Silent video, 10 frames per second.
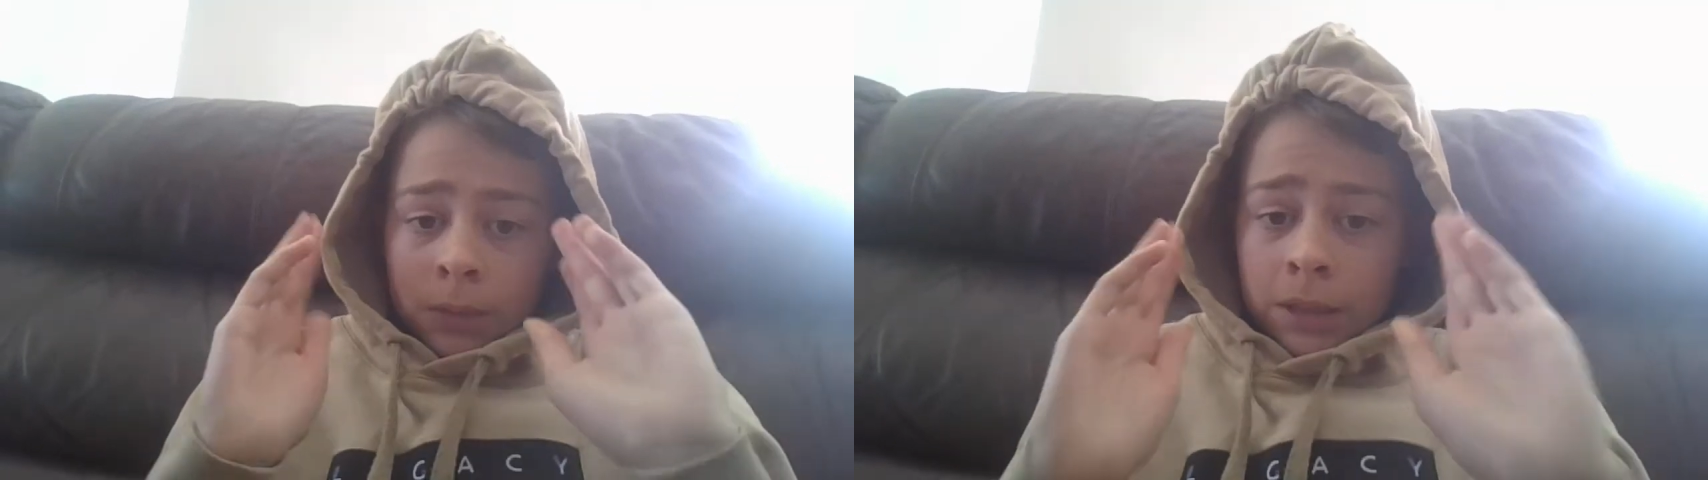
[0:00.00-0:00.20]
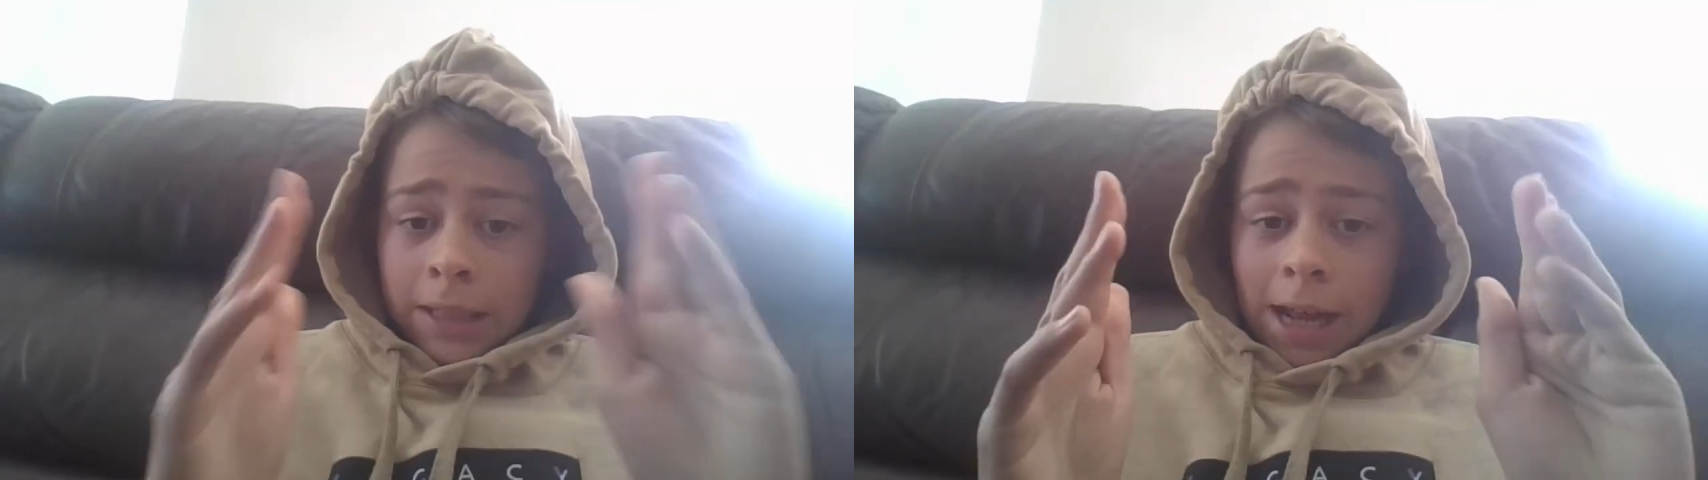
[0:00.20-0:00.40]

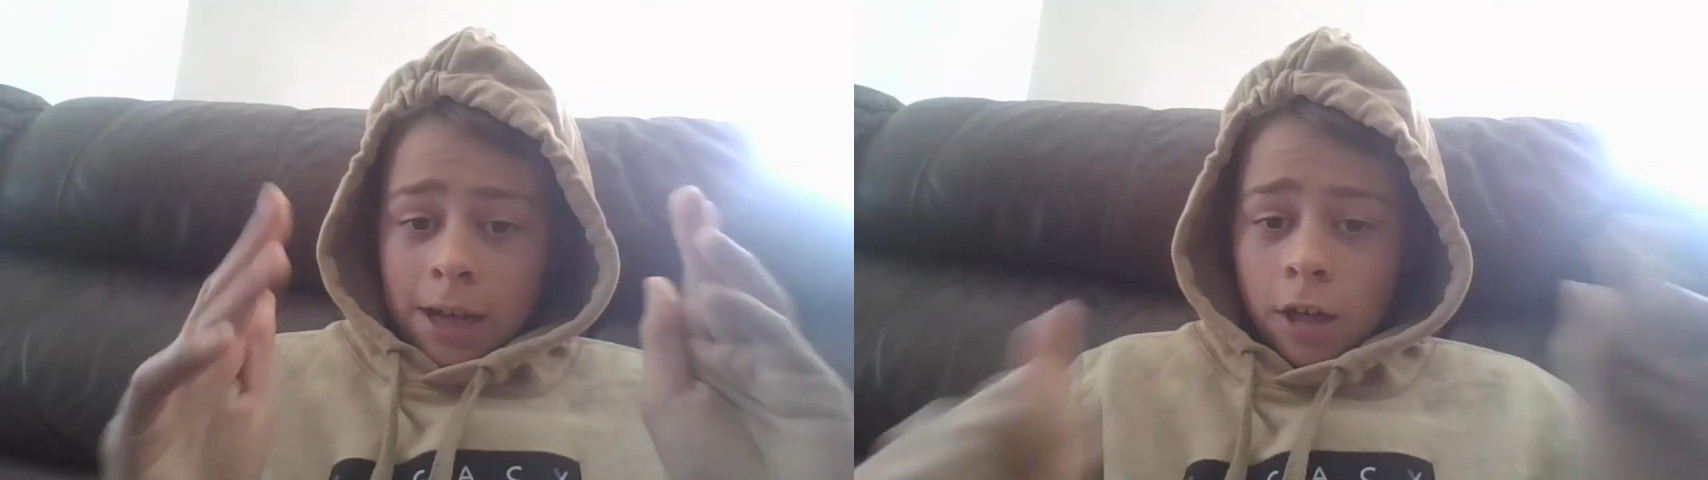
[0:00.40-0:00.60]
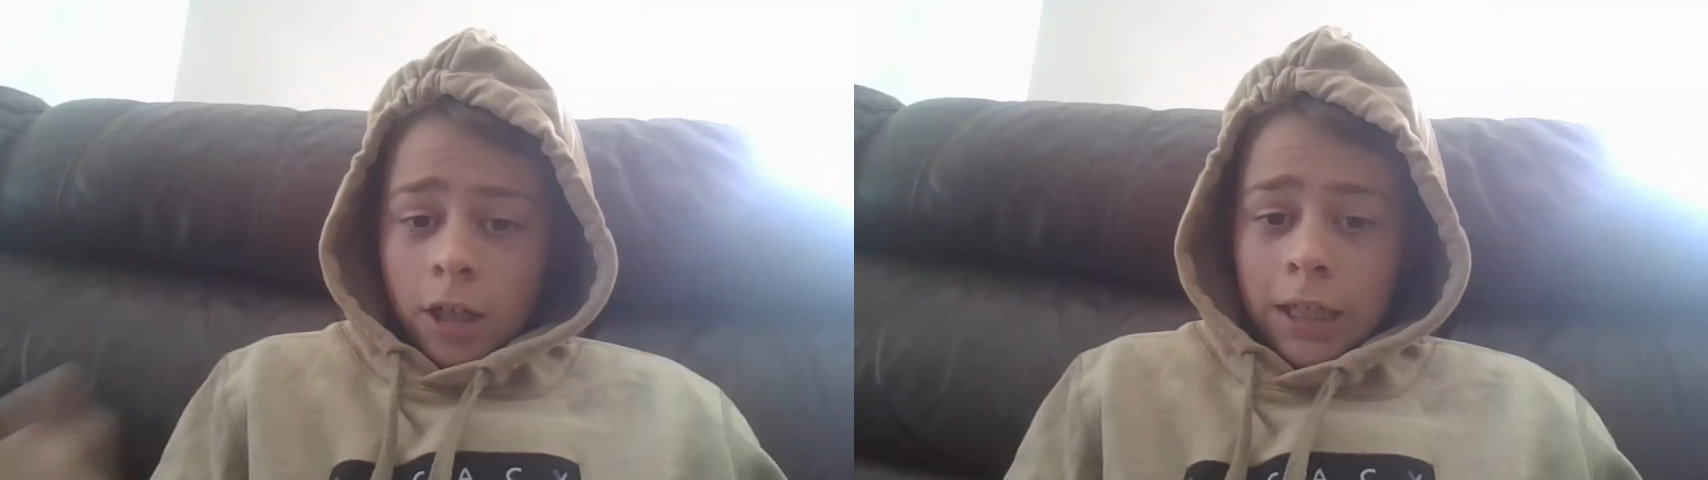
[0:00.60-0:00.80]

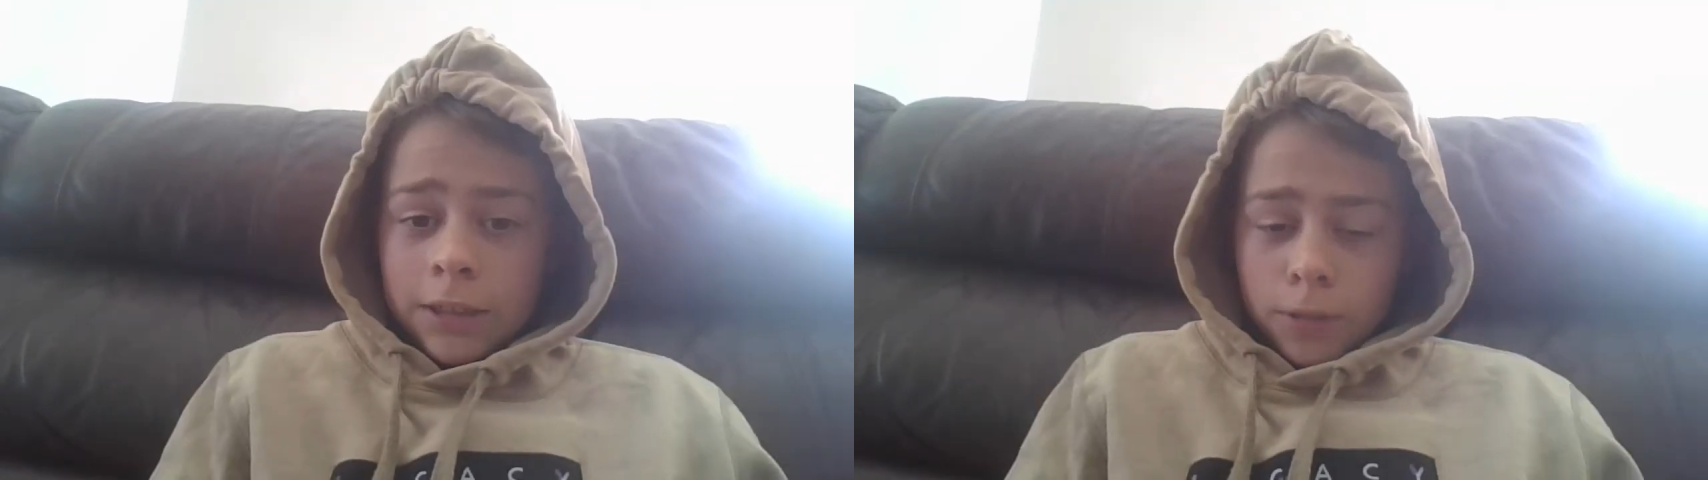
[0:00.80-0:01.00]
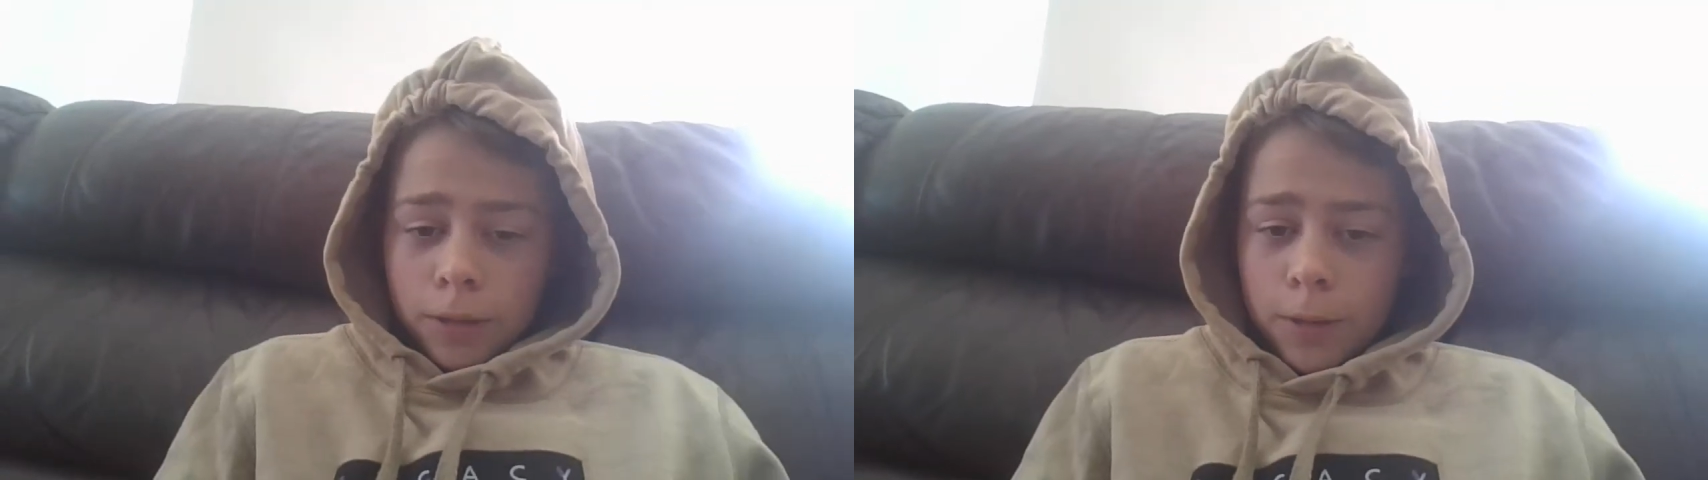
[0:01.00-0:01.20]
G'day
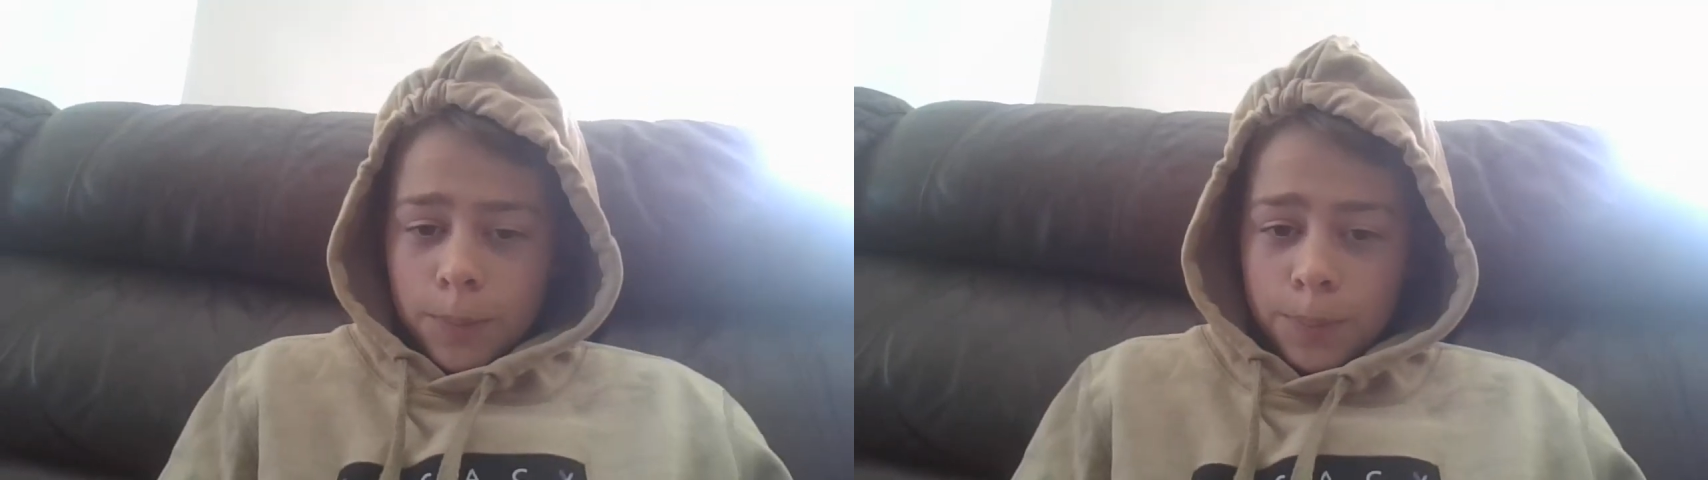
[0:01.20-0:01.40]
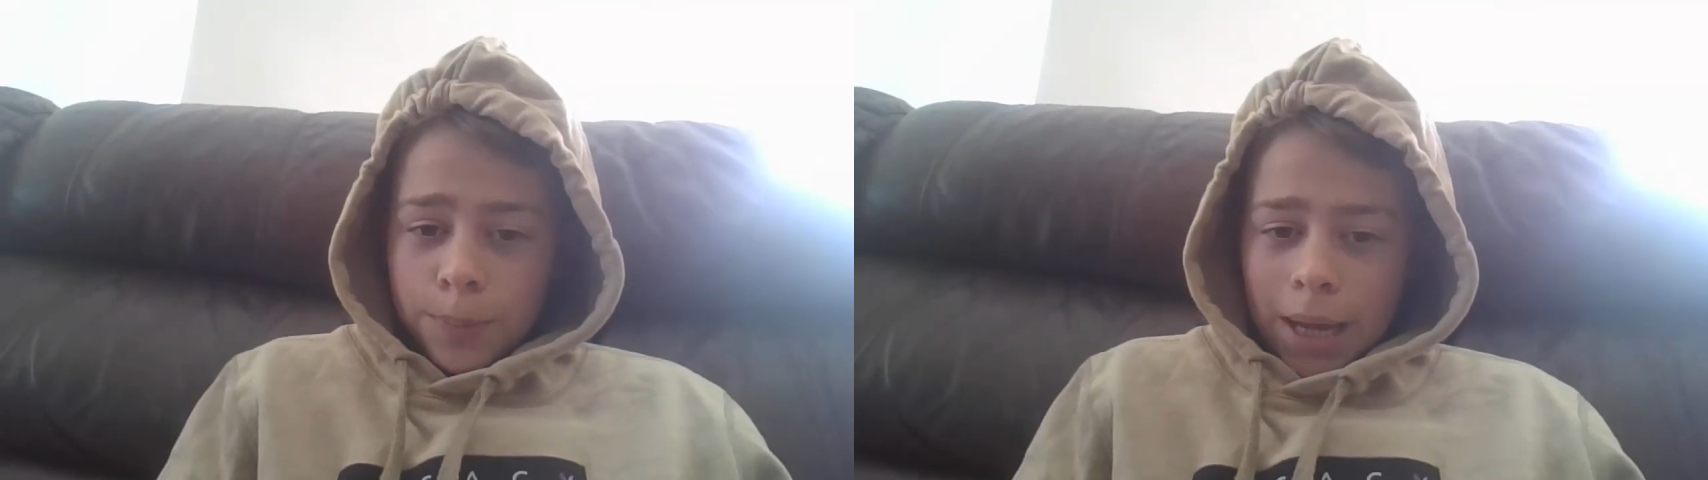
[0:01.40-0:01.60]
guys,
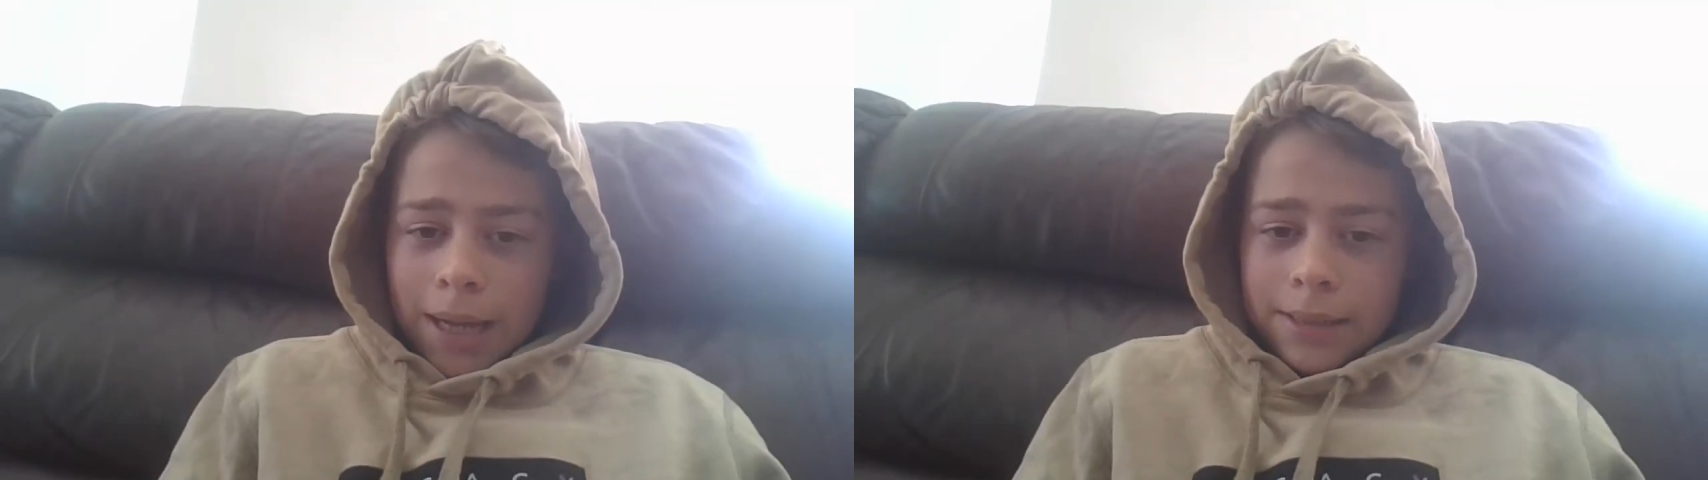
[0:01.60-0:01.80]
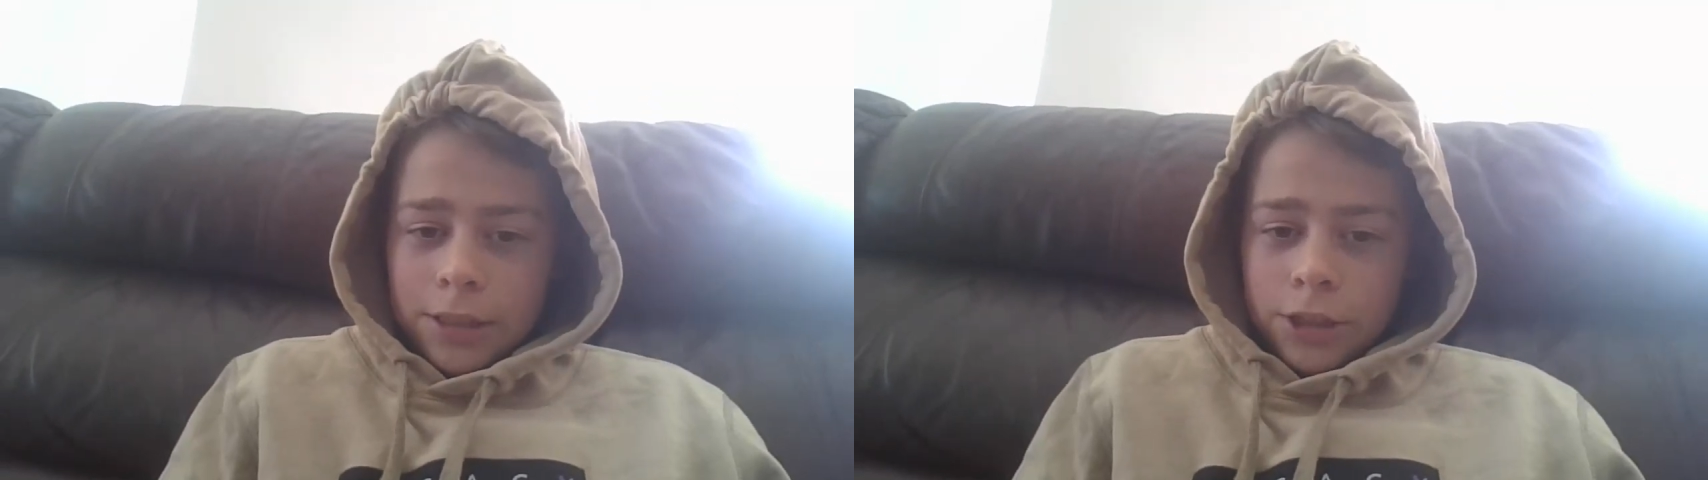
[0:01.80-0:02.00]
welcome back